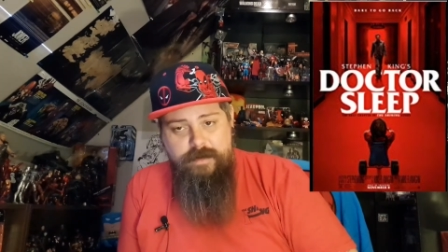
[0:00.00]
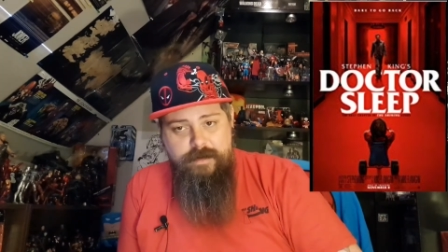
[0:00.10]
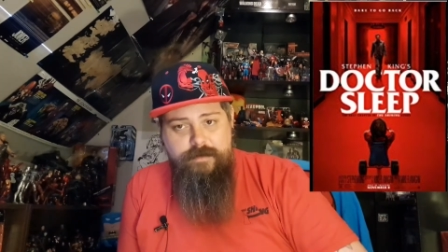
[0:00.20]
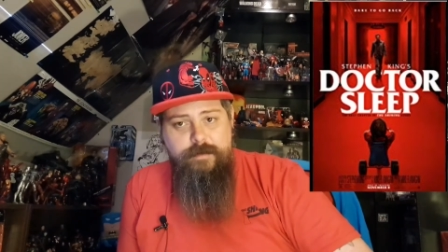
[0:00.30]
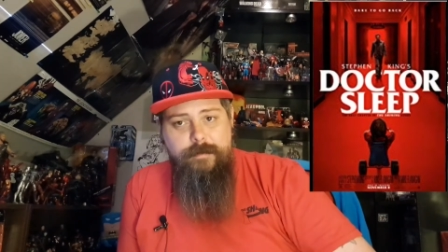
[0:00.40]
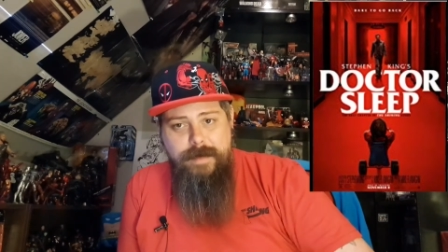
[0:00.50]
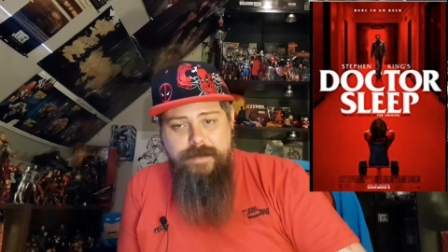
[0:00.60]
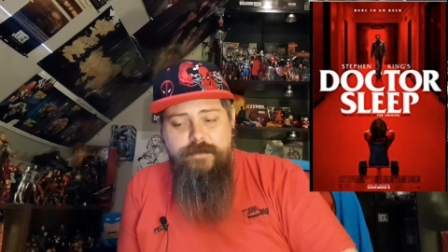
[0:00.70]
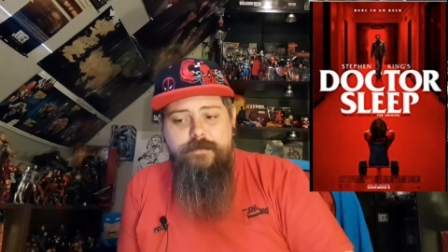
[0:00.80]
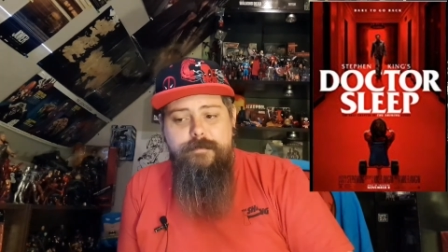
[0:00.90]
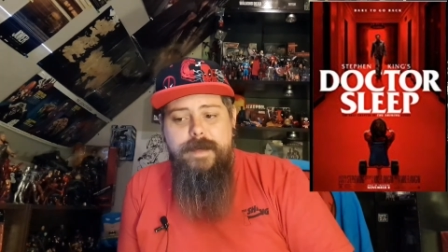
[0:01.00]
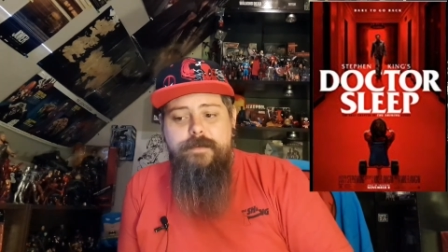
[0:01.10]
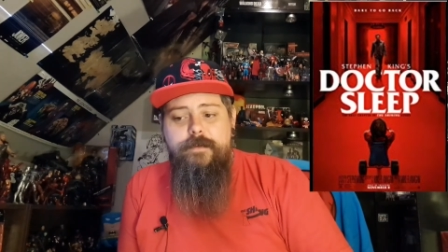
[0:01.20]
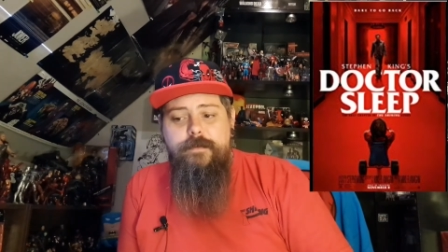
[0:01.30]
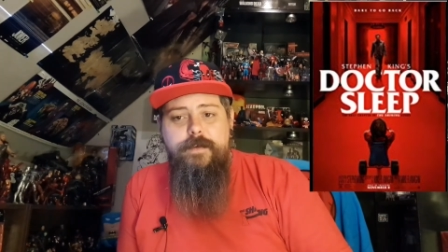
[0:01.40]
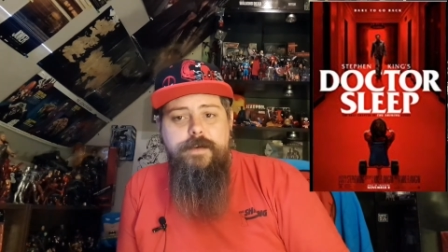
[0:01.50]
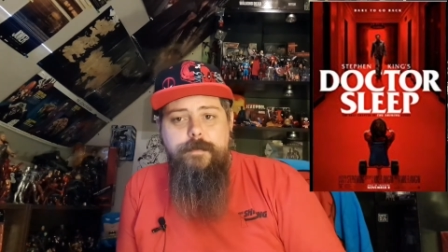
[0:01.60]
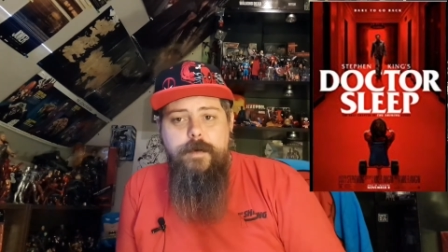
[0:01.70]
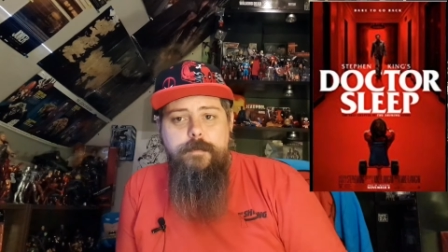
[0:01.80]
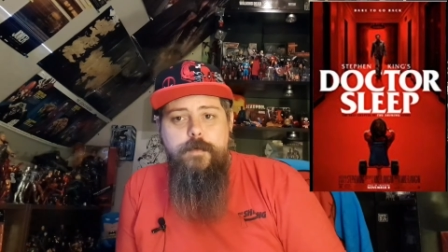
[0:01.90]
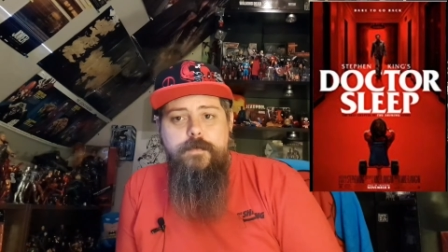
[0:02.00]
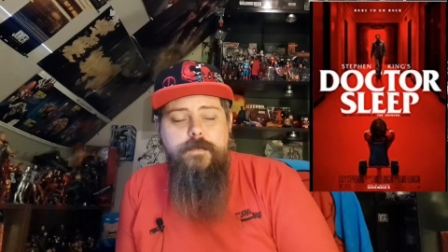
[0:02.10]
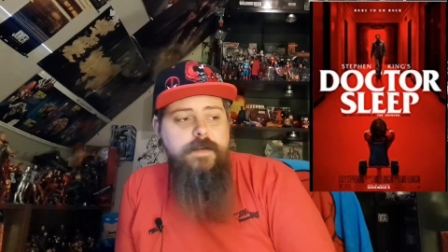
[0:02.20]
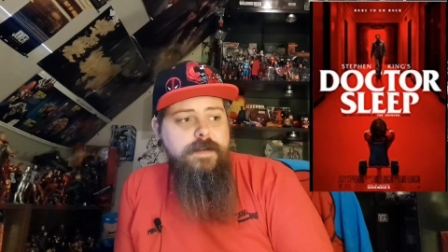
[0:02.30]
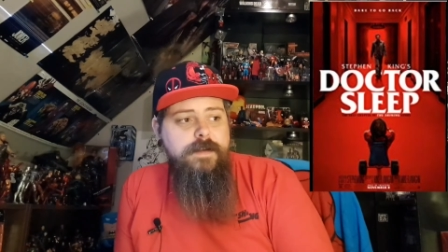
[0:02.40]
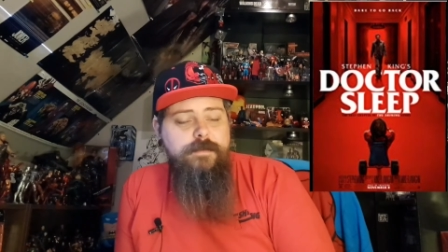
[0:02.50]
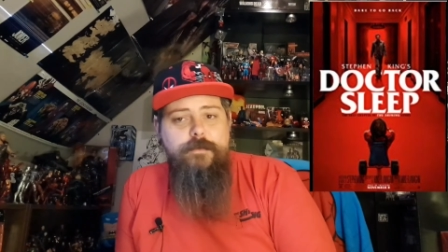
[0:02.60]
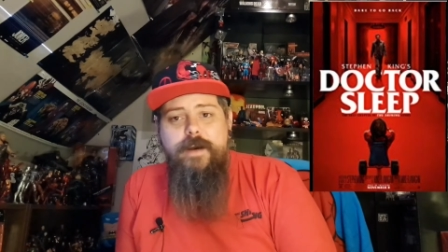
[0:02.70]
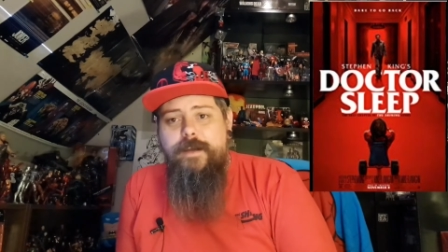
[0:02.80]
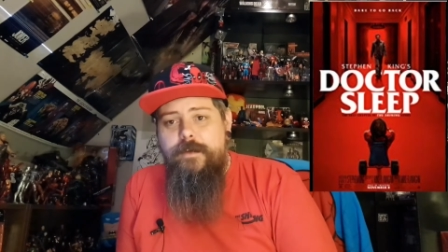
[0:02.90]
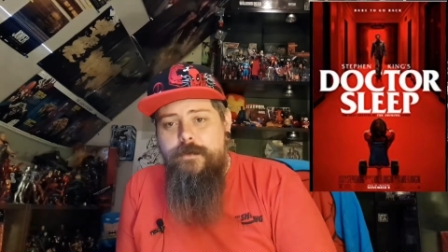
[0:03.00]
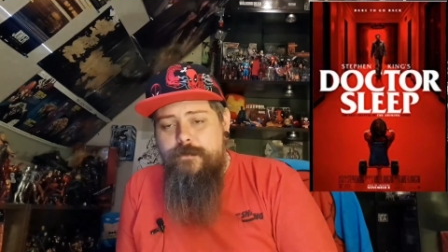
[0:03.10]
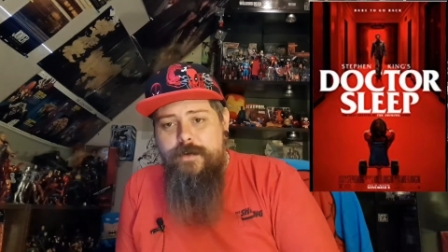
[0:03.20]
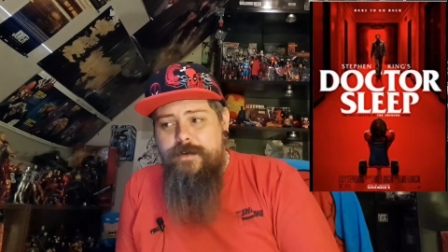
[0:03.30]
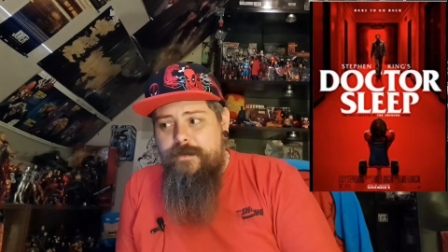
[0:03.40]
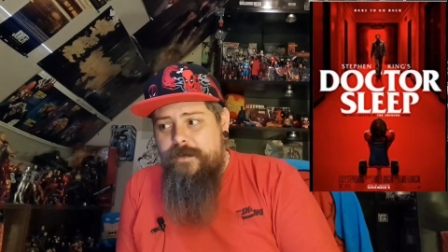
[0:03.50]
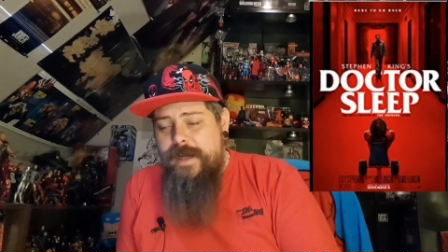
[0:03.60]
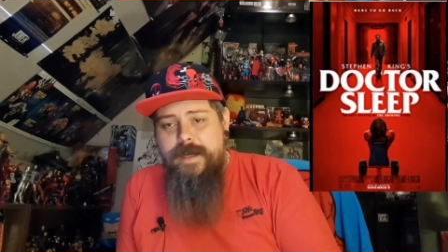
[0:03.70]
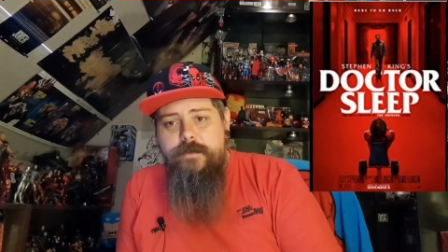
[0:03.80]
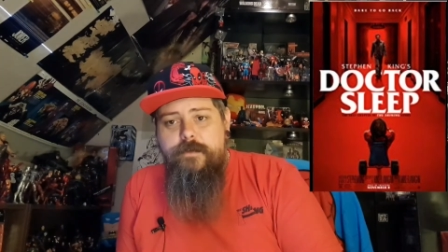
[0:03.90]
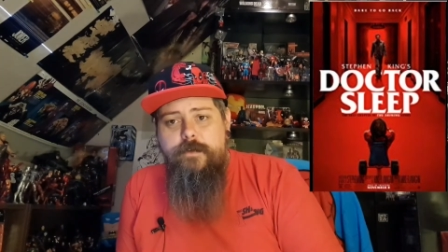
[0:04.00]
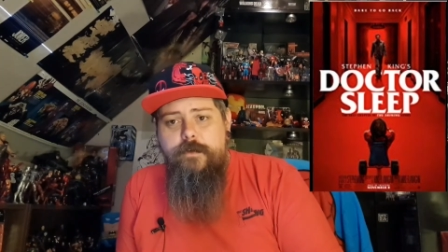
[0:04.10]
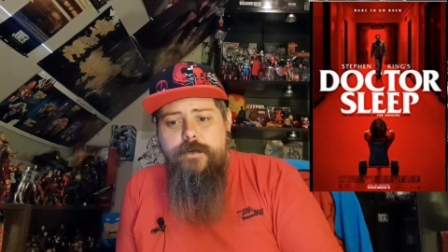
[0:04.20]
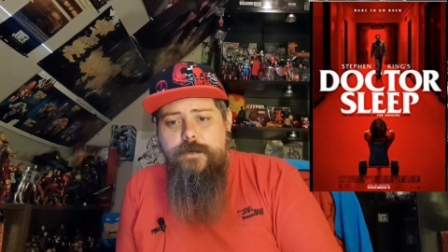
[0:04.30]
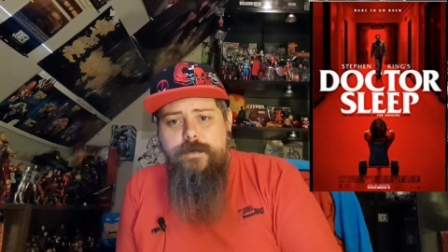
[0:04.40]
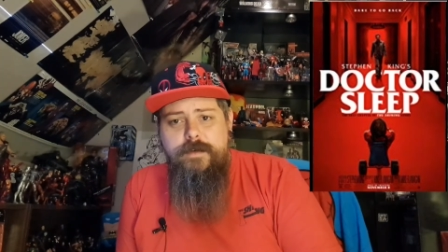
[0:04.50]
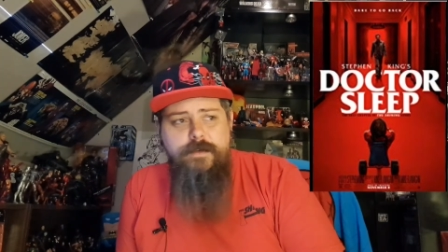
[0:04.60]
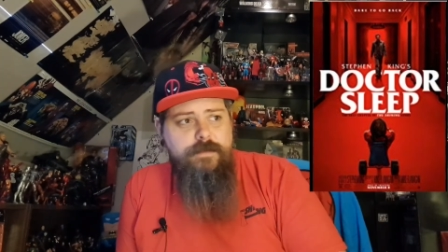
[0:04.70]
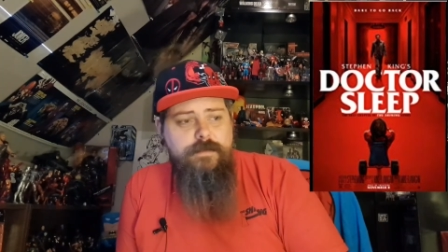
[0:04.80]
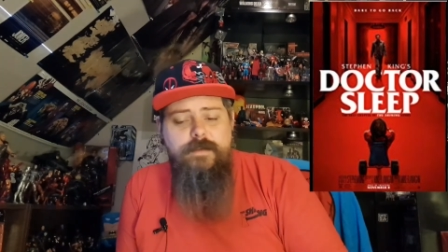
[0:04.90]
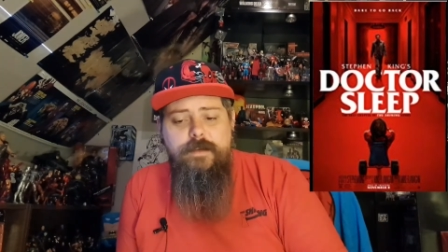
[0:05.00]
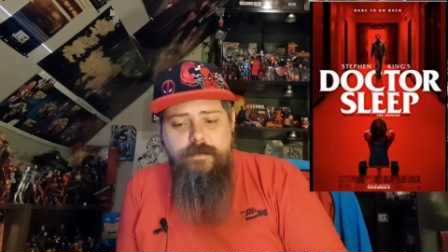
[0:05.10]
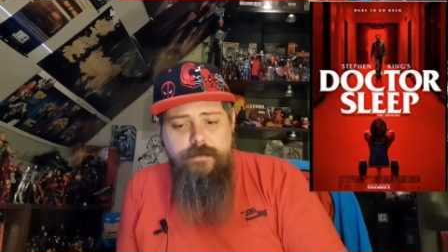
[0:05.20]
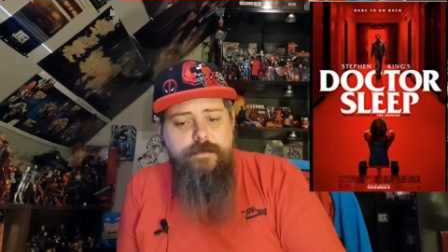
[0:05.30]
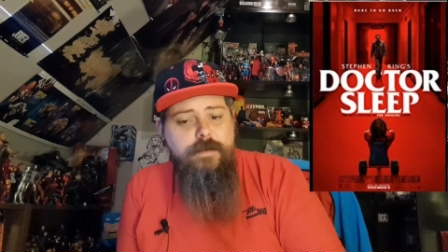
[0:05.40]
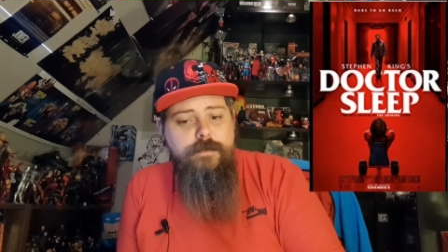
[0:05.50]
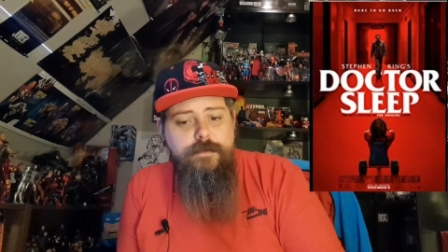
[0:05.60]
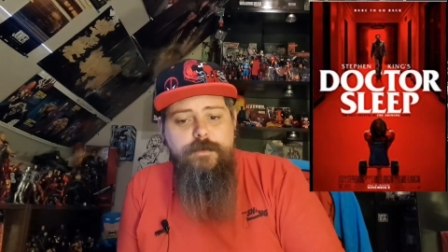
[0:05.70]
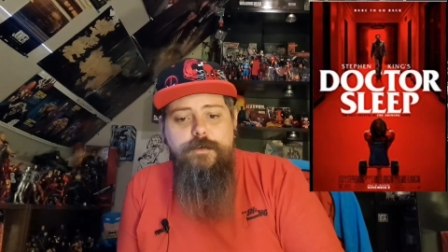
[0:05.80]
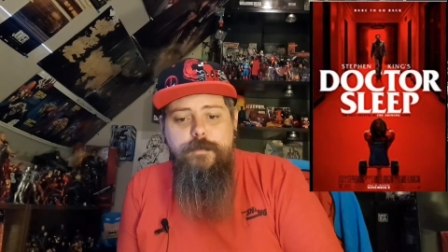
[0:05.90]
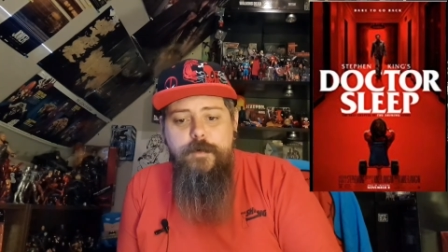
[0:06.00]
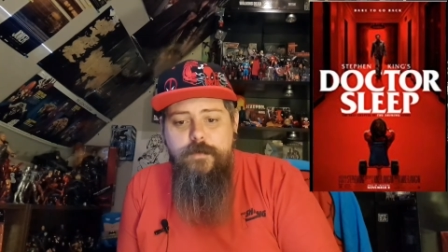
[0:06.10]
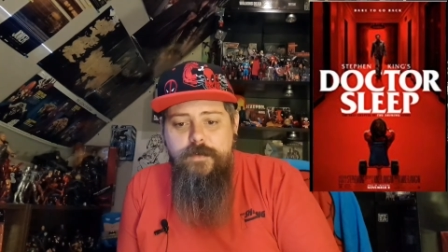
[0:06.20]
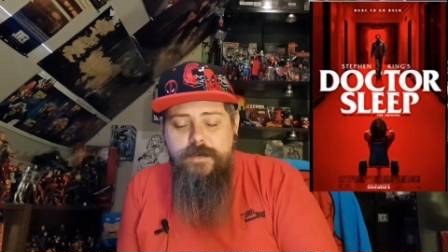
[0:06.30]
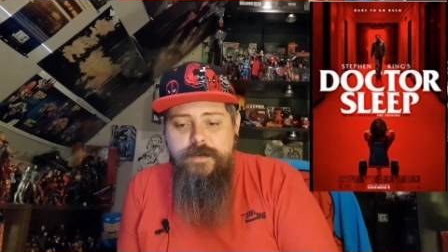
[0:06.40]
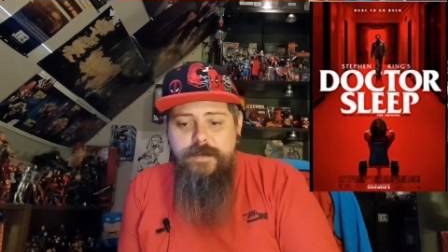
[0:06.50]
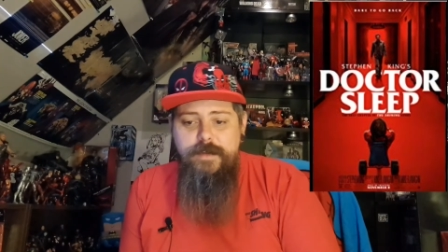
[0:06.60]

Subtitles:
it's a massive feat by both directors, writers, cast and crew. This is such a good movie.